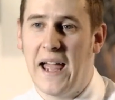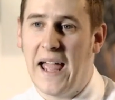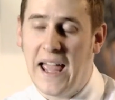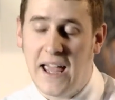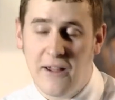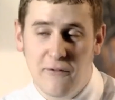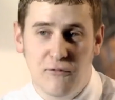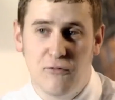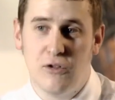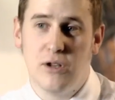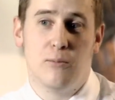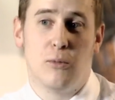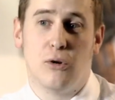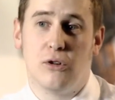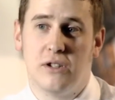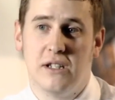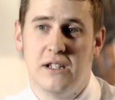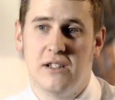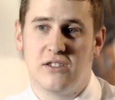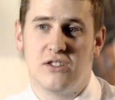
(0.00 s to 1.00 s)
that
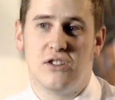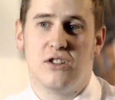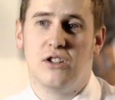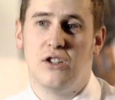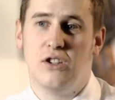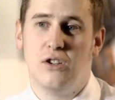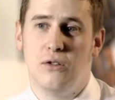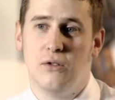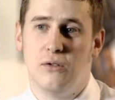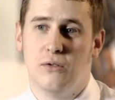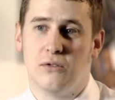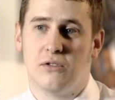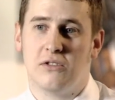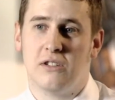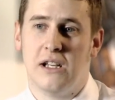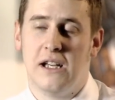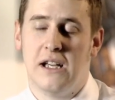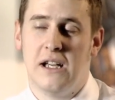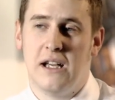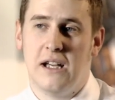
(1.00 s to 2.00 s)
everybody is going to use